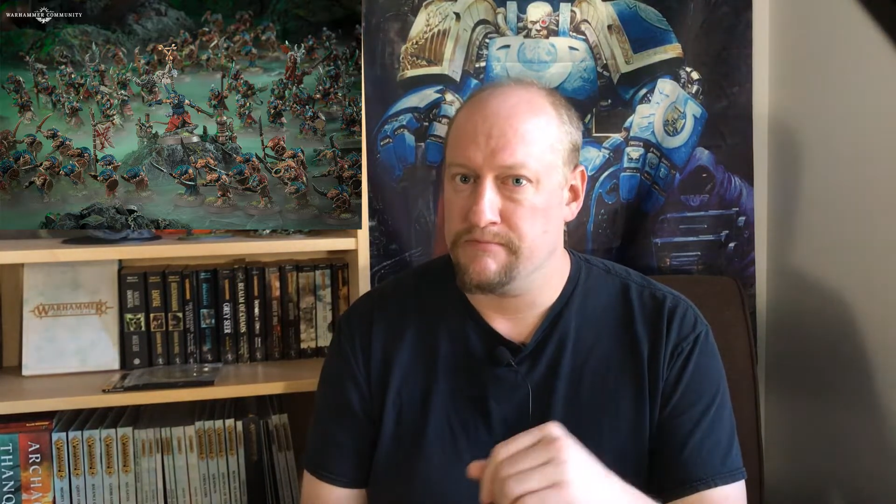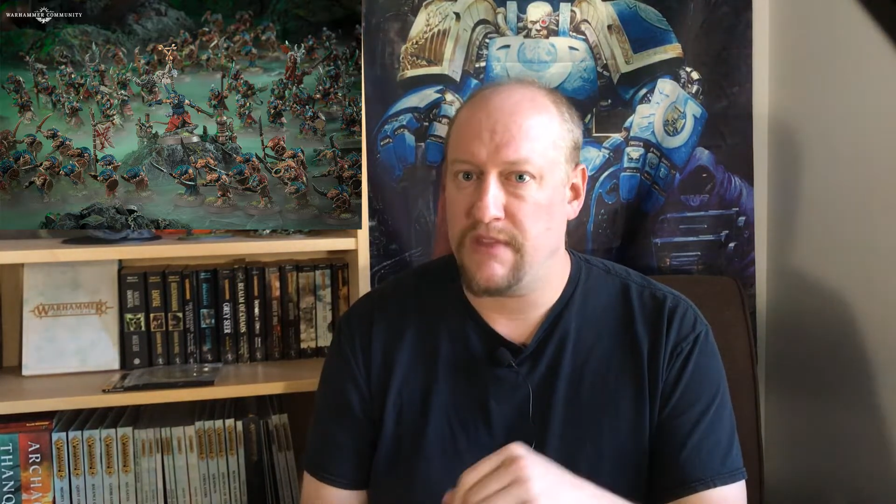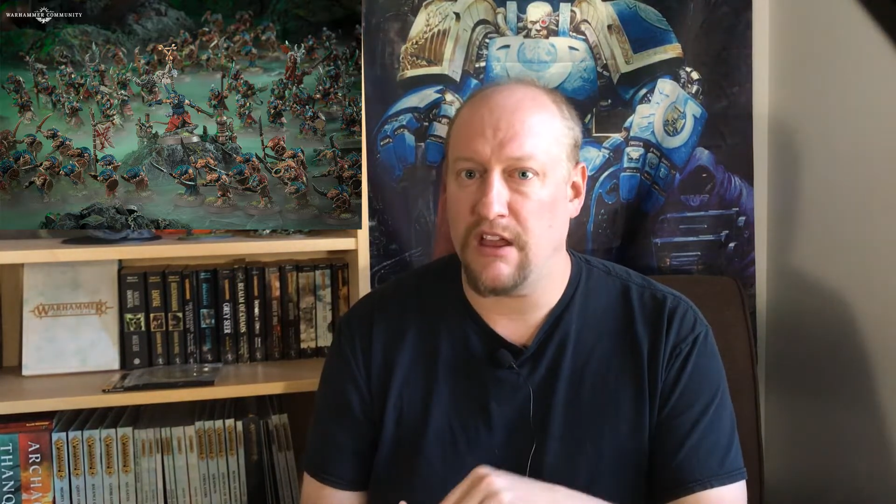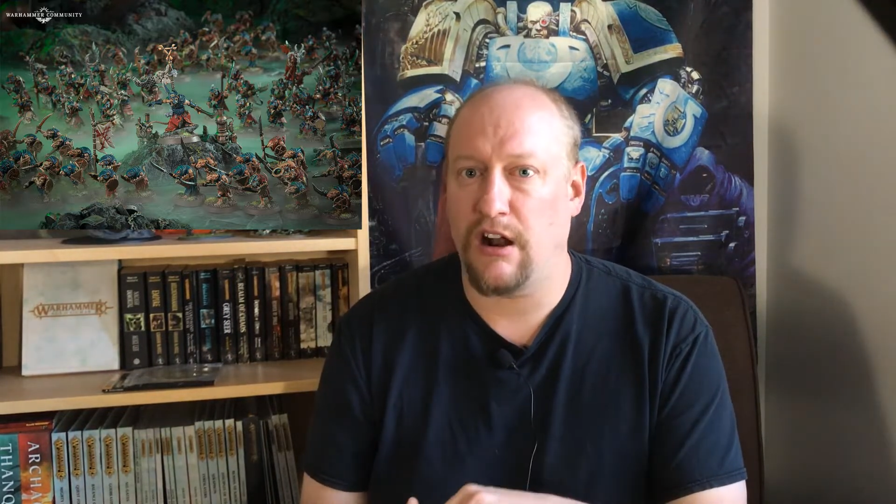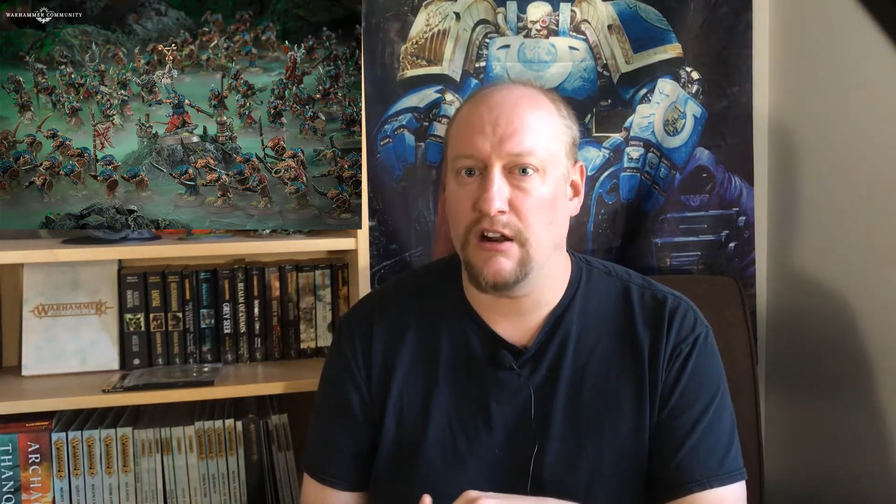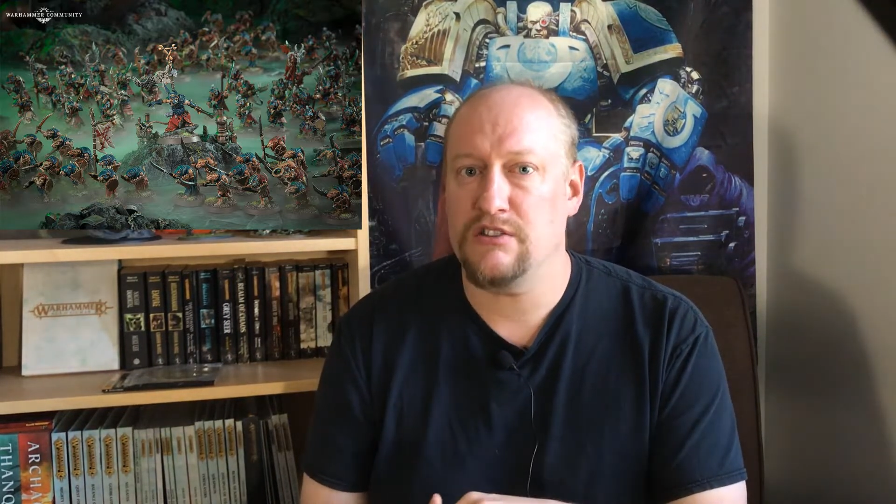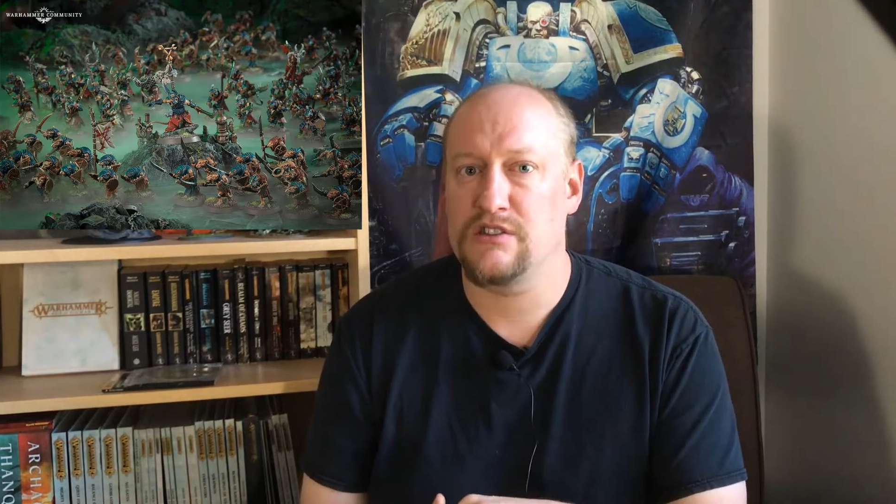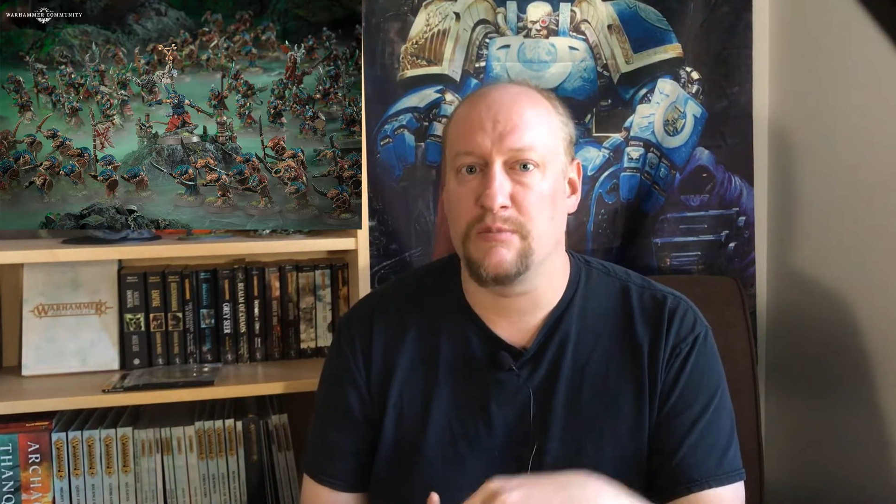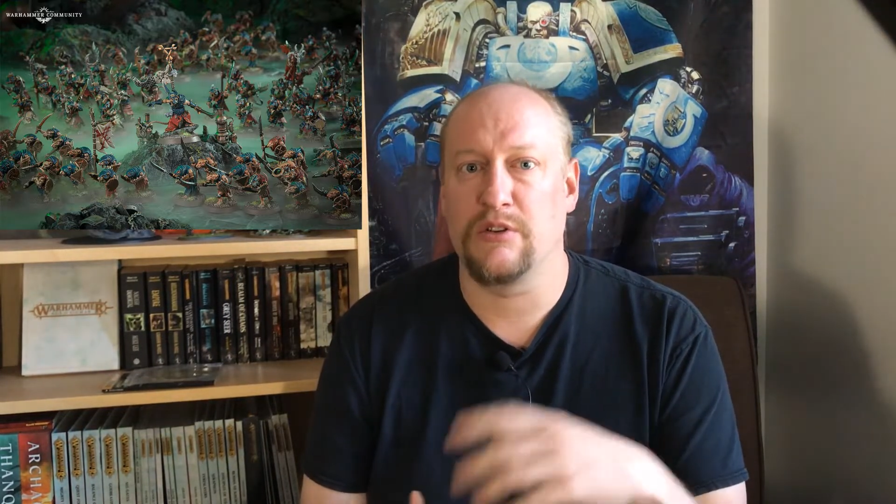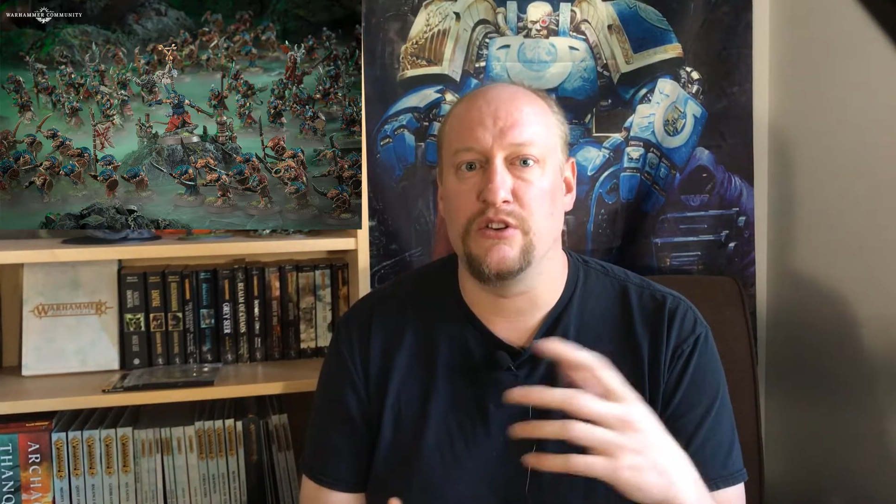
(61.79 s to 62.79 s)
they aren't
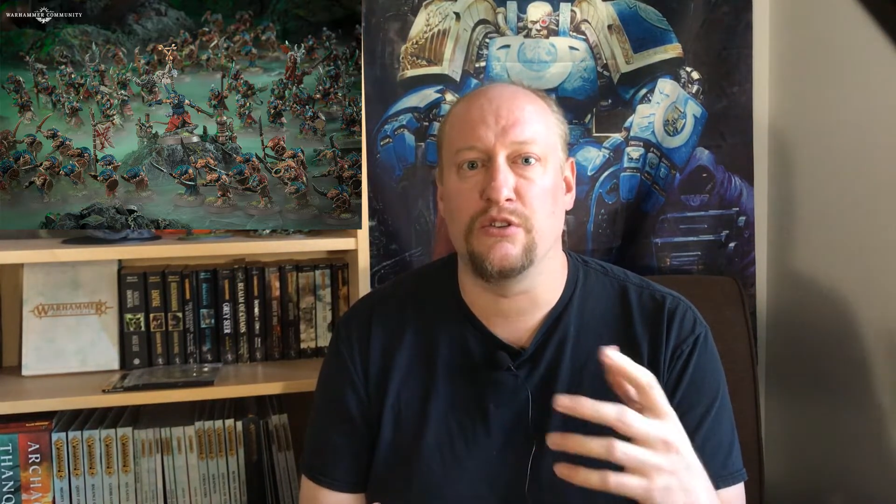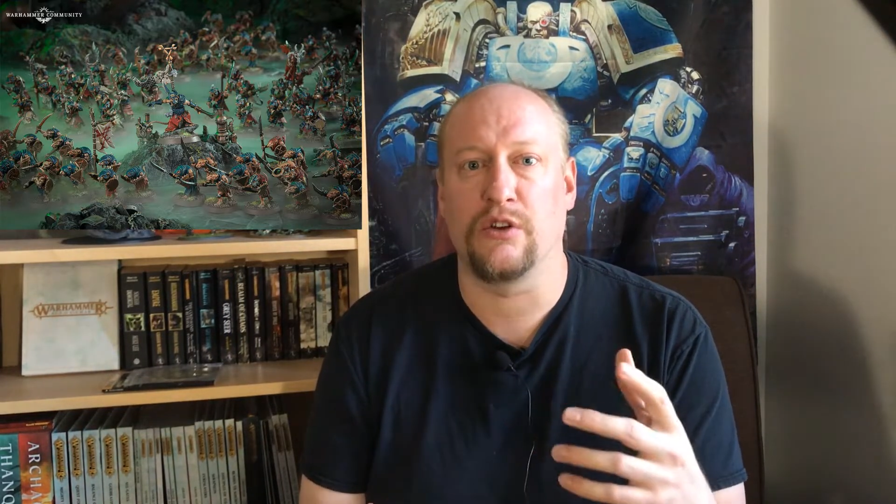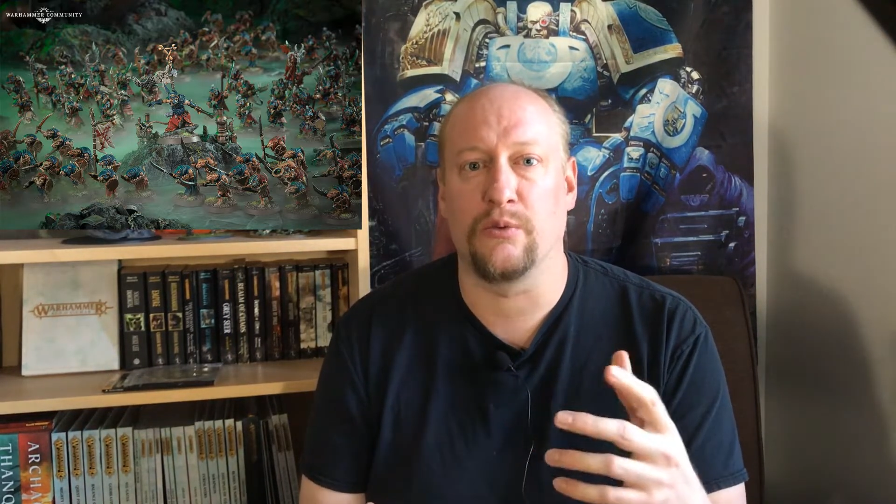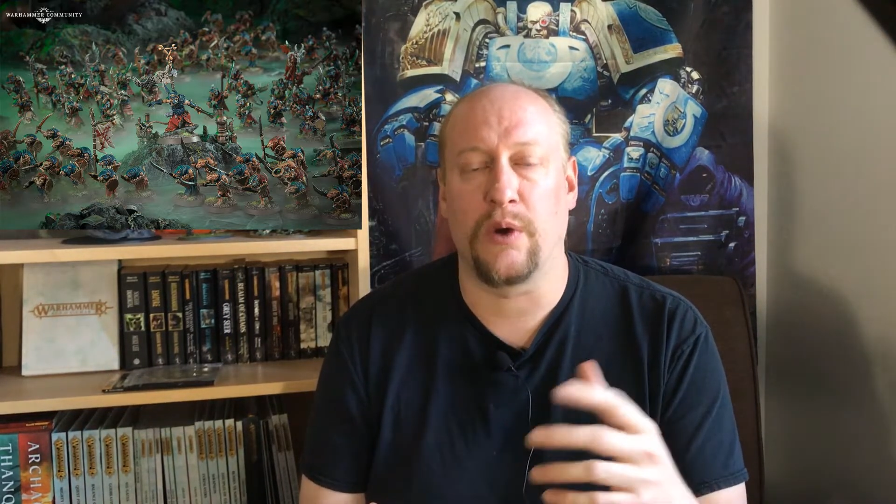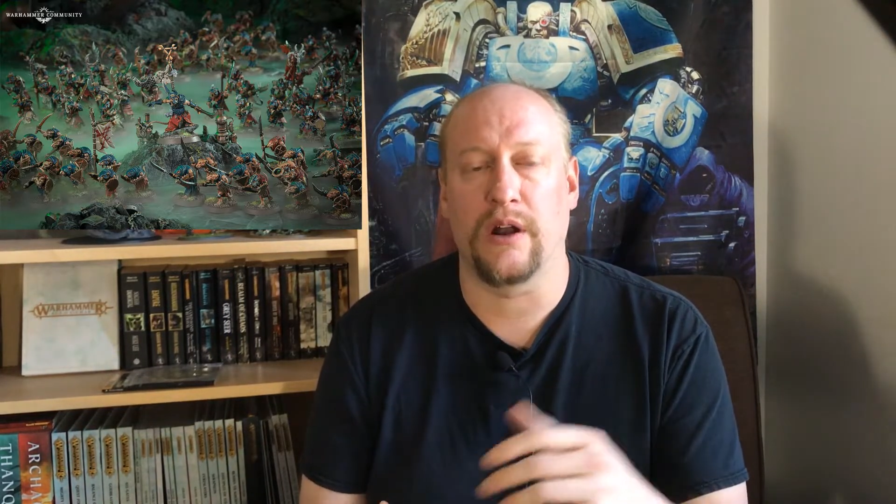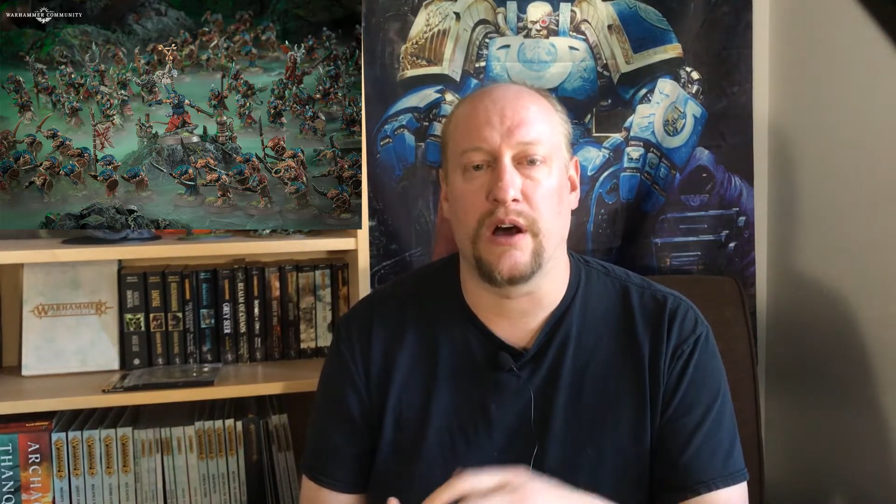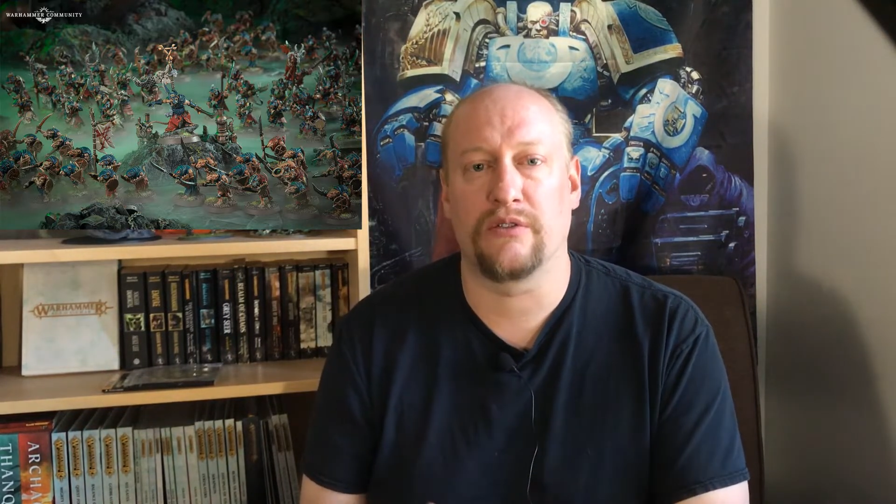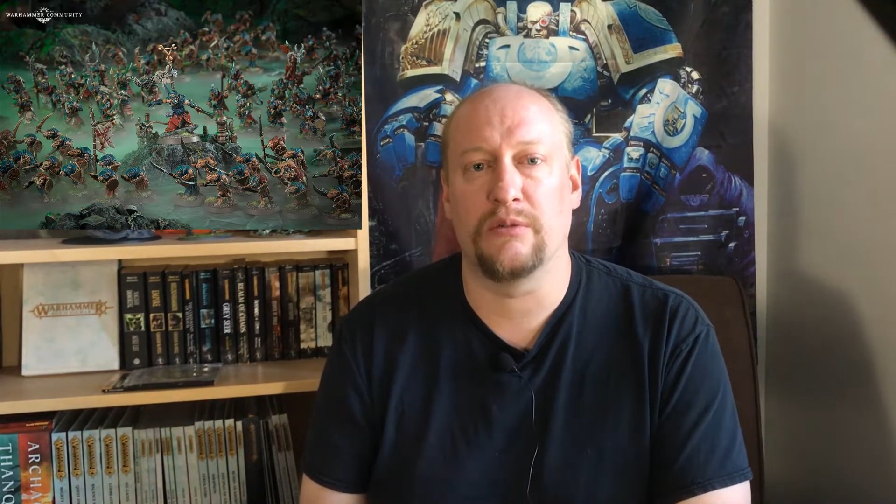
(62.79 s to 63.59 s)
something you can write off